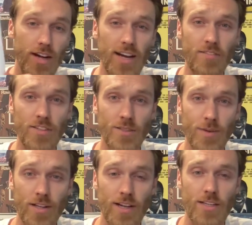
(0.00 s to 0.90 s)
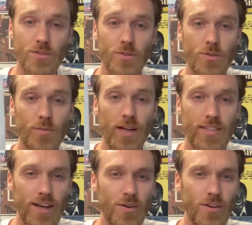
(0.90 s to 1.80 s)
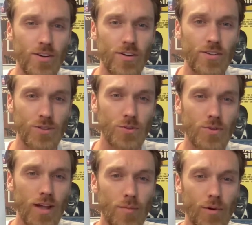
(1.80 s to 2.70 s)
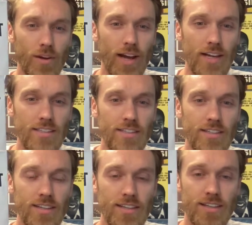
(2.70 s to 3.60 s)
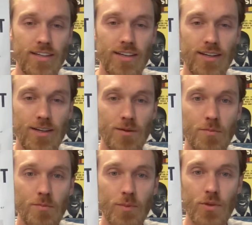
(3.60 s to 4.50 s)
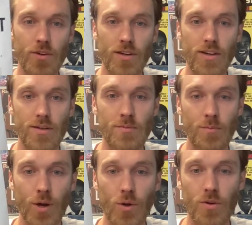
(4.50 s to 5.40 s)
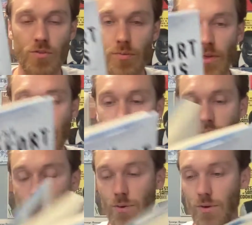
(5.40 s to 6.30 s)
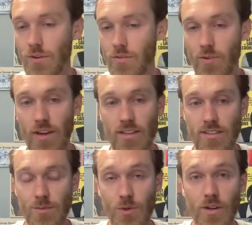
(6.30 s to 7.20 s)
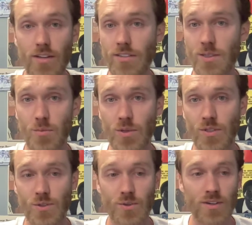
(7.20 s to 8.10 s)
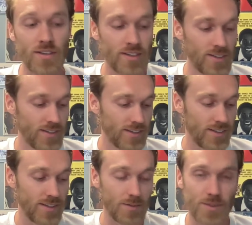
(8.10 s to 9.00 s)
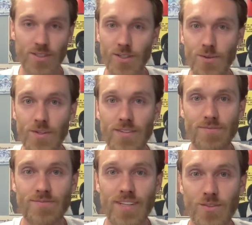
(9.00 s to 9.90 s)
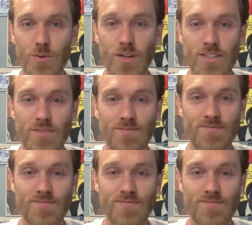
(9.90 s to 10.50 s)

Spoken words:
I have this in my classroom. I doubt our school library has it, but you can come borrow it from me or find it somewhere else at a bookstore. It's a good read. Thanks for watching.